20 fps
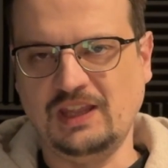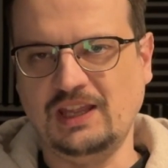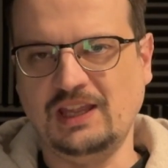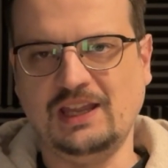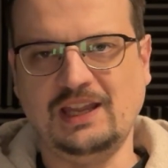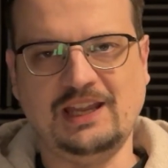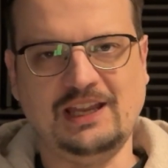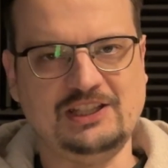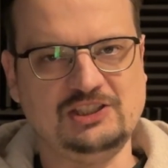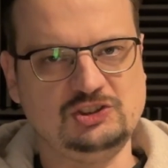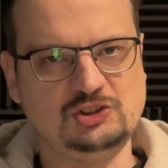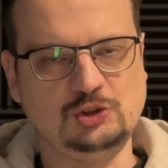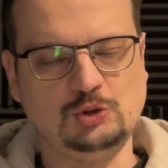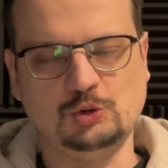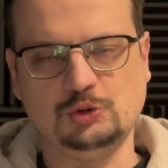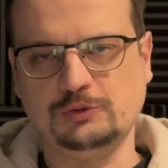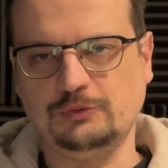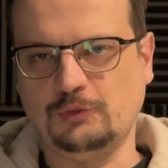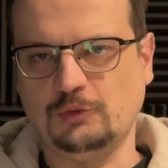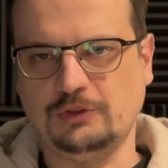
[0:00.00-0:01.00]
It's
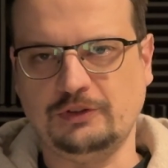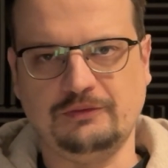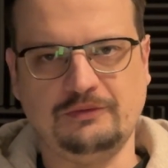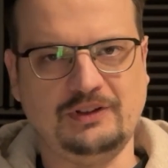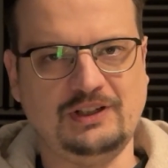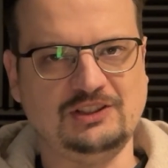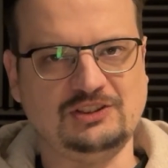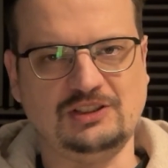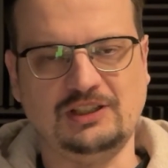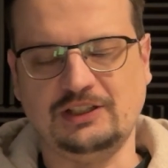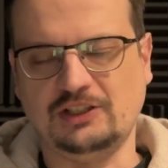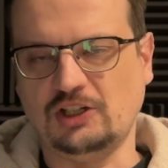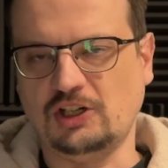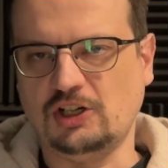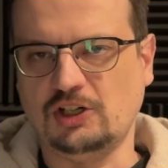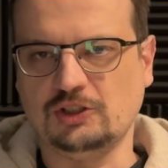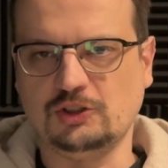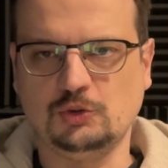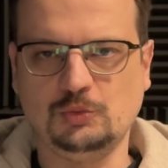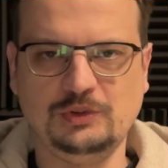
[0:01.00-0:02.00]
used for devices like
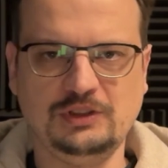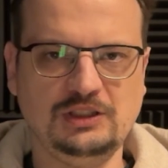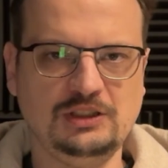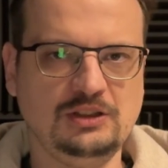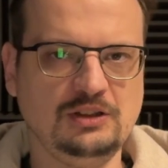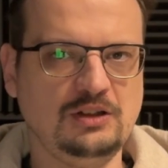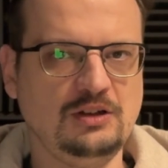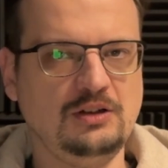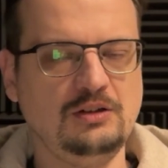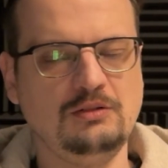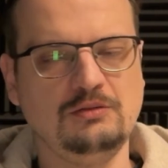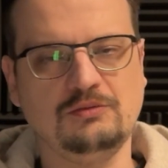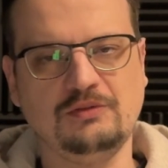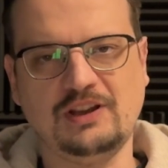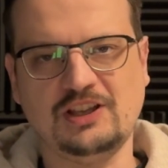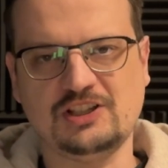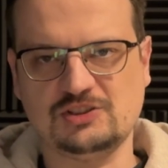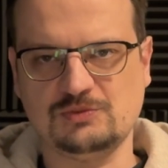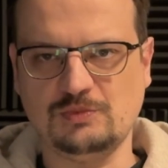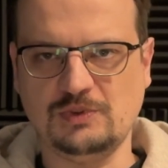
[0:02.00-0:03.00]
Arduino,
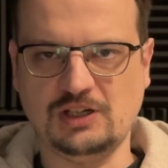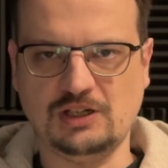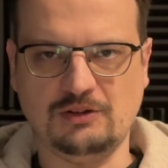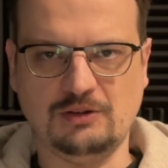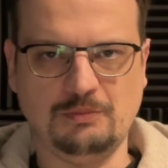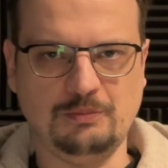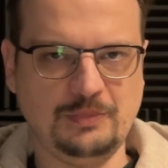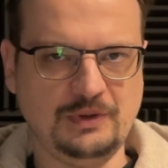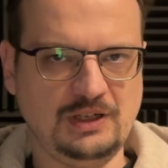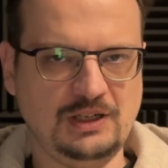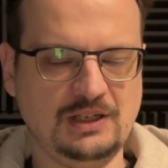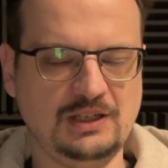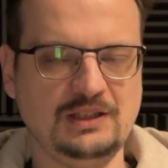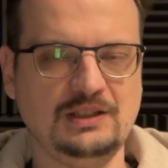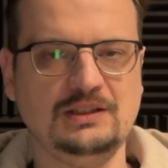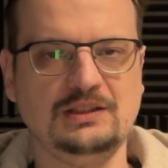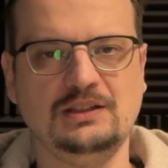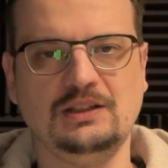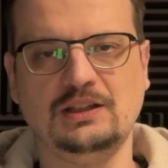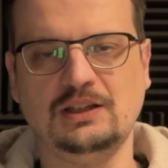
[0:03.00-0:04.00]
Raspberry
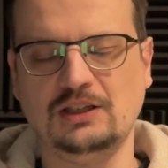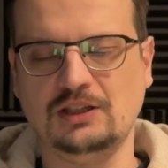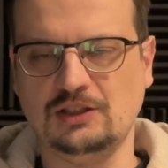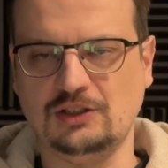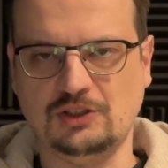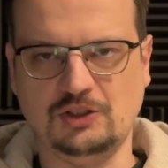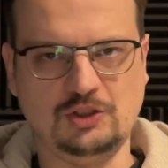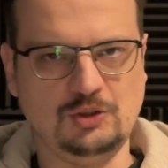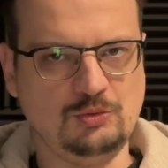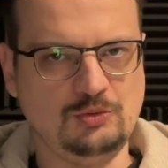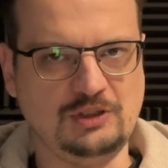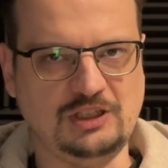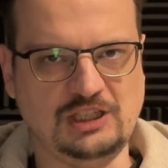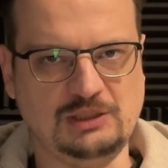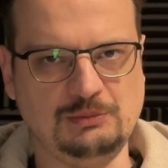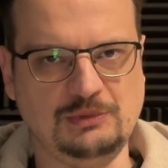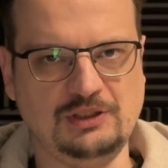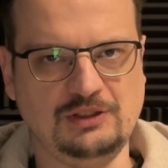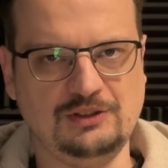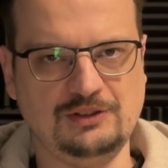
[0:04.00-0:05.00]
Pi, you name
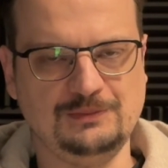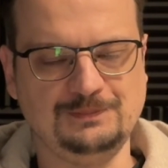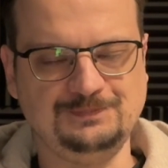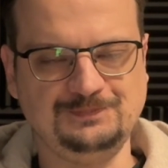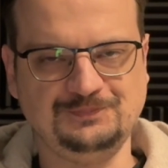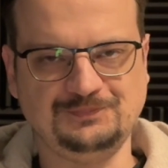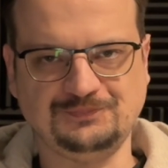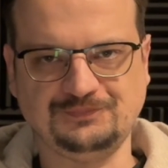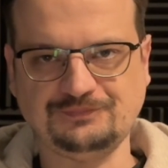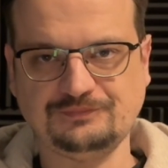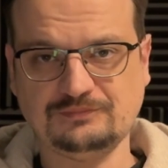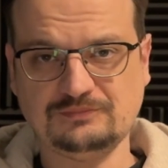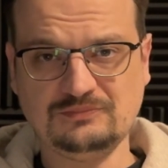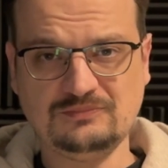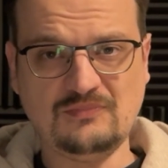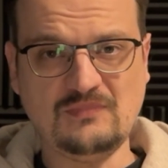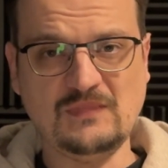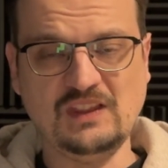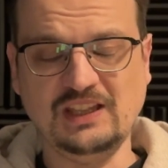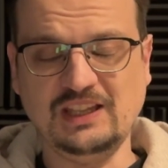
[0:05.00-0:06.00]
it.
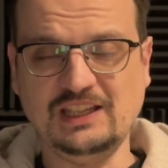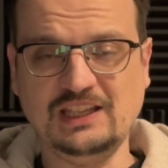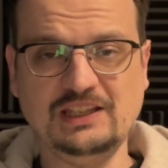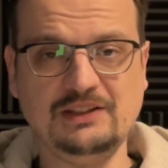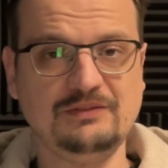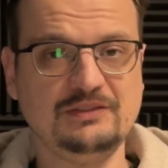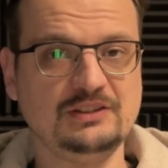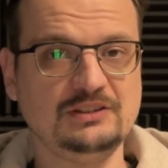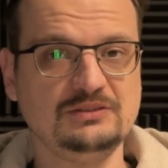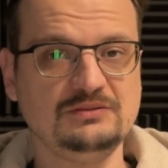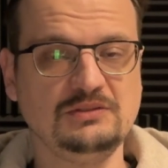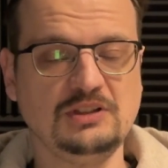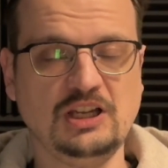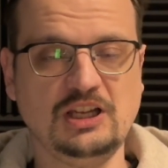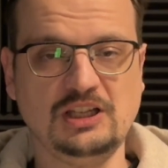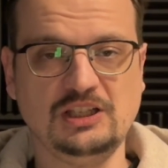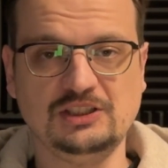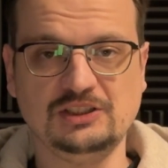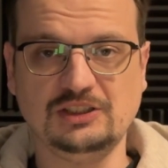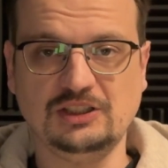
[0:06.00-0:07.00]
Even
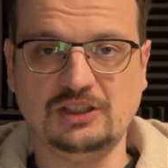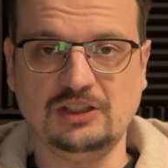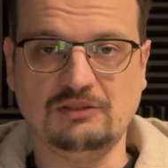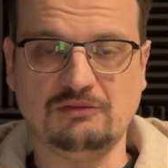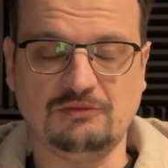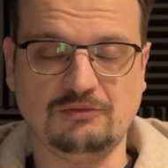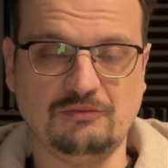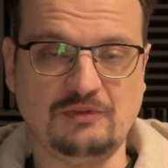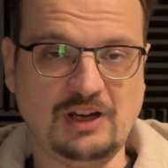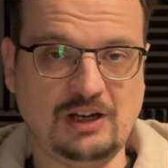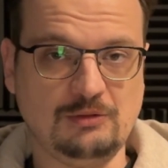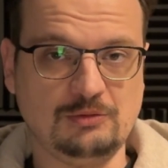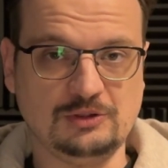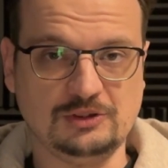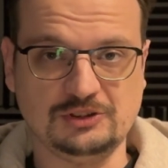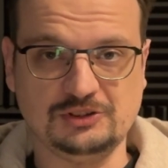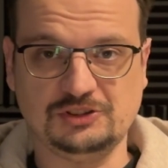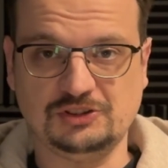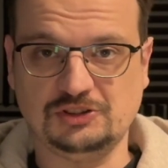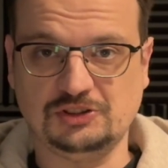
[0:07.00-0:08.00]

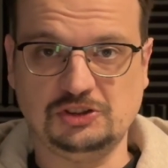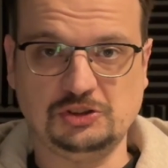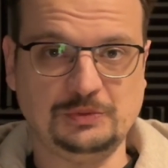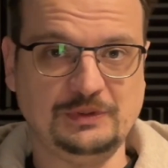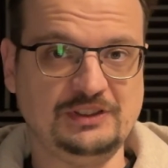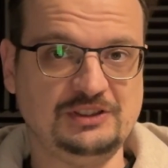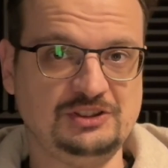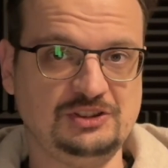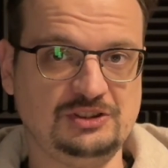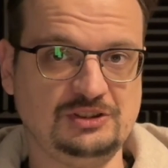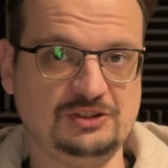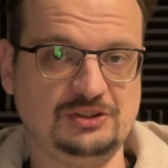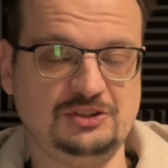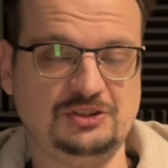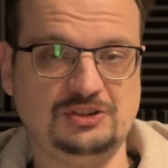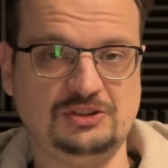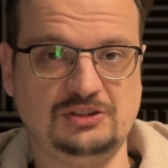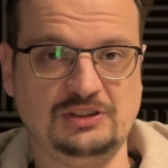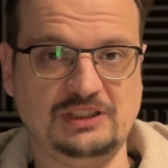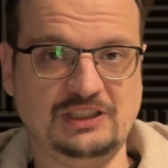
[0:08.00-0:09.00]
routers,
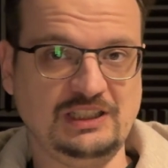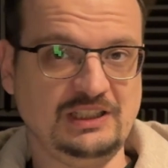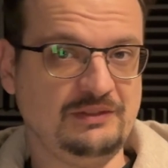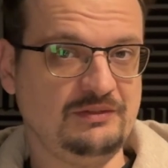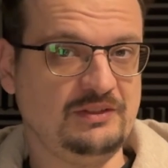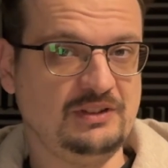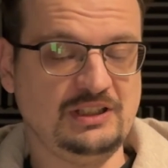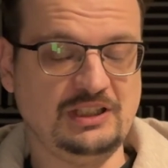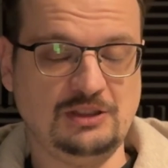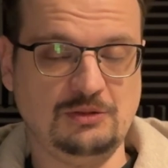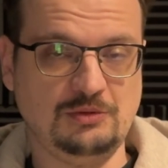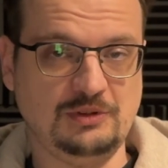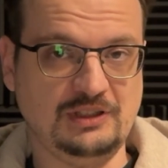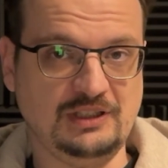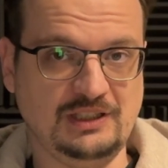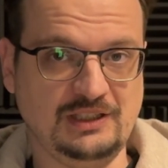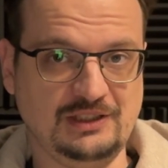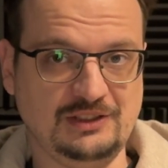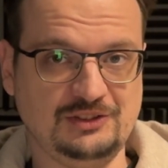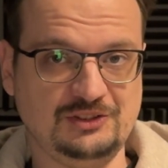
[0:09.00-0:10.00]
switches, even
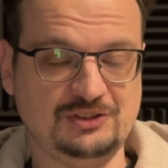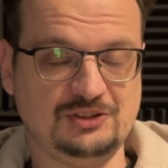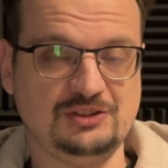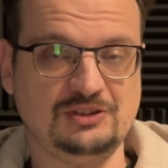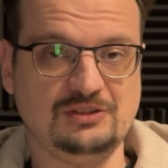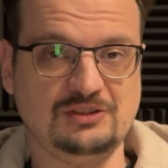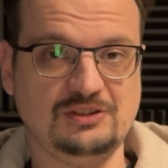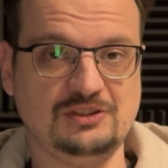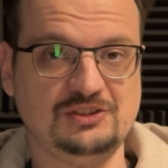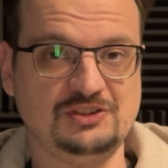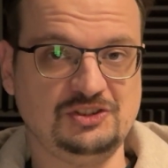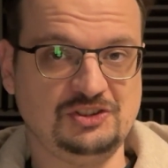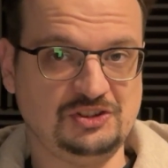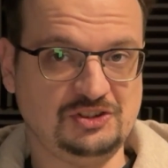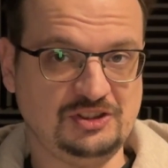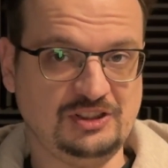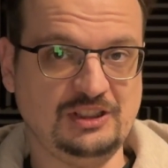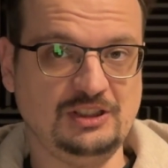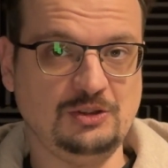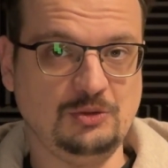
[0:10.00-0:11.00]
nowadays,
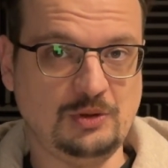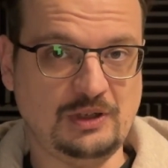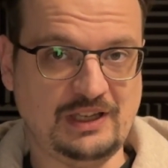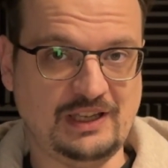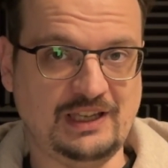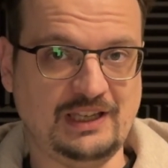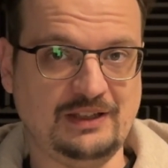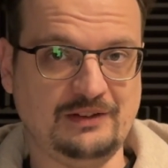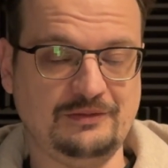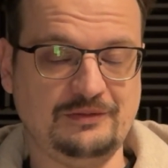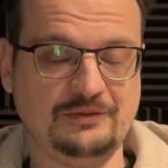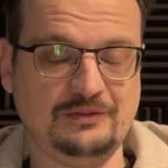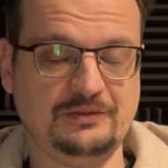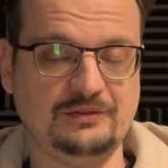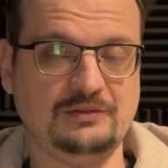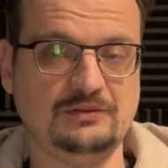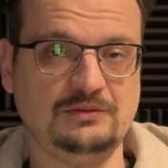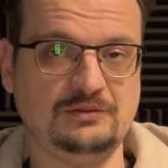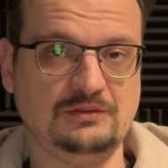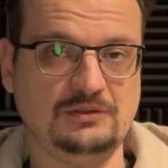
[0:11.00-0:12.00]
still have
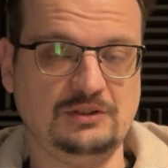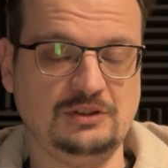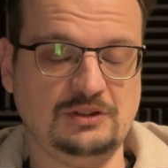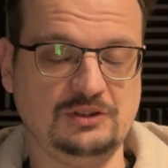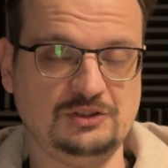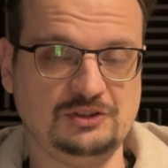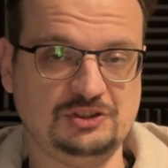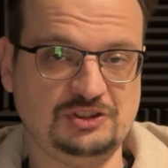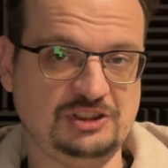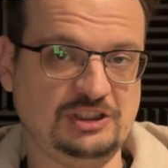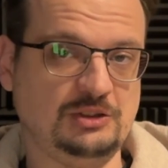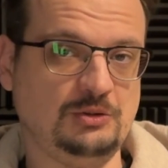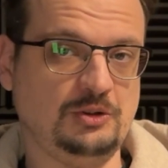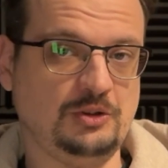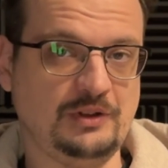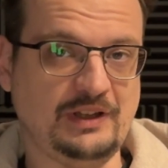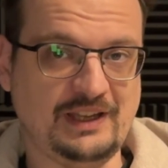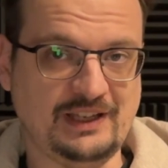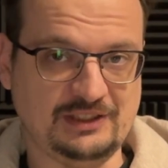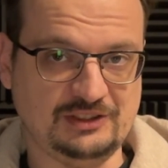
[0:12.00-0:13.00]
serial
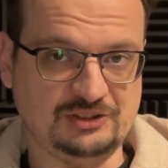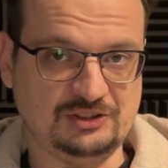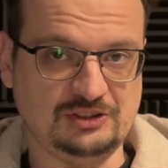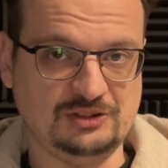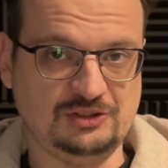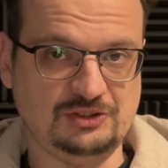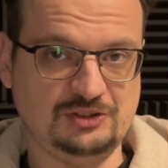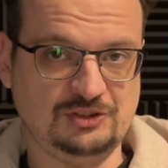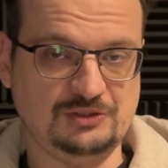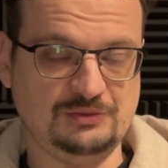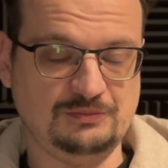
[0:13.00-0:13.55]
access.